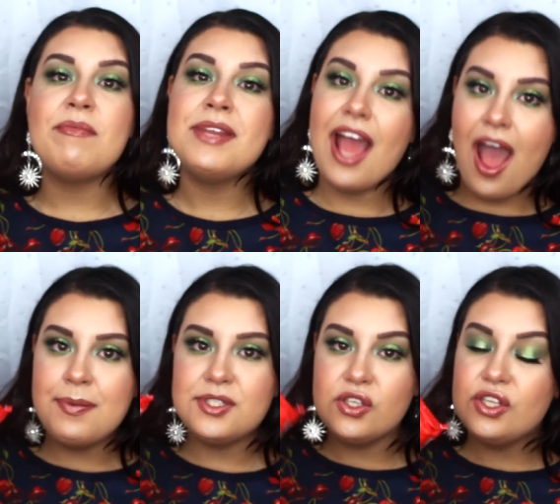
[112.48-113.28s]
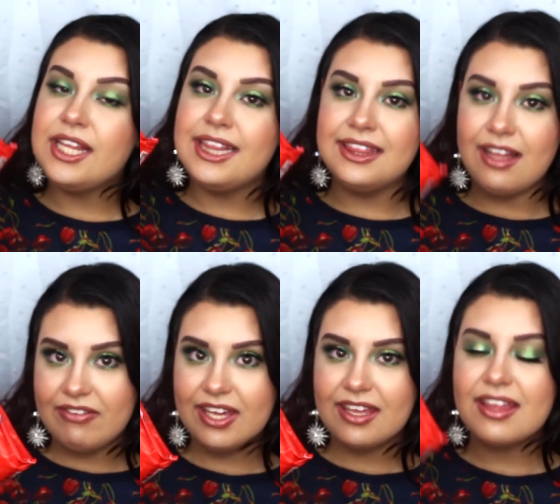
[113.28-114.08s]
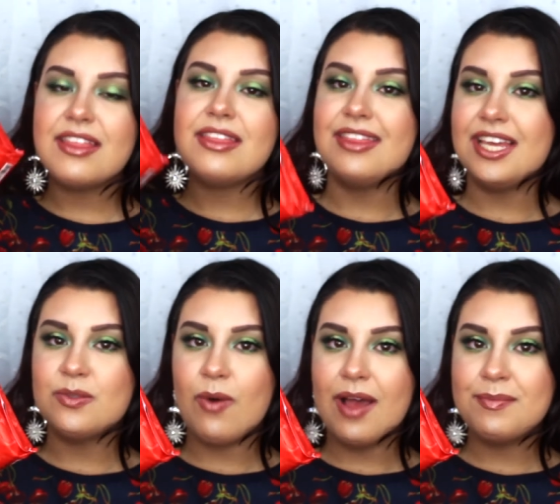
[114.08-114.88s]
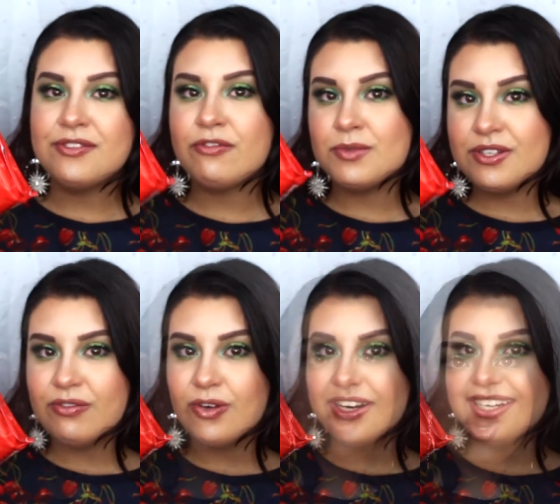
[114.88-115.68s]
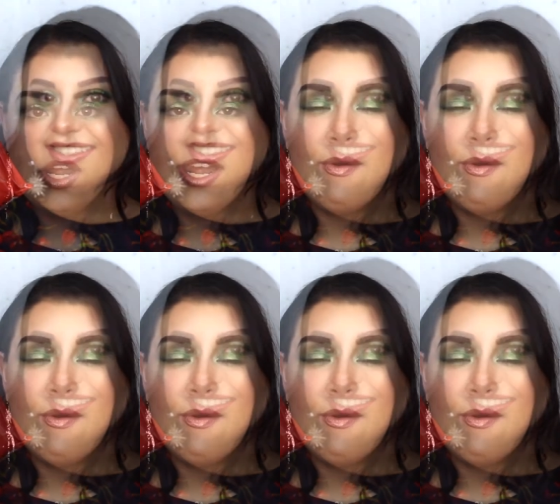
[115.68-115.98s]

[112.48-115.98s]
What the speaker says: I've been absolutely loving these wipes from Sephora.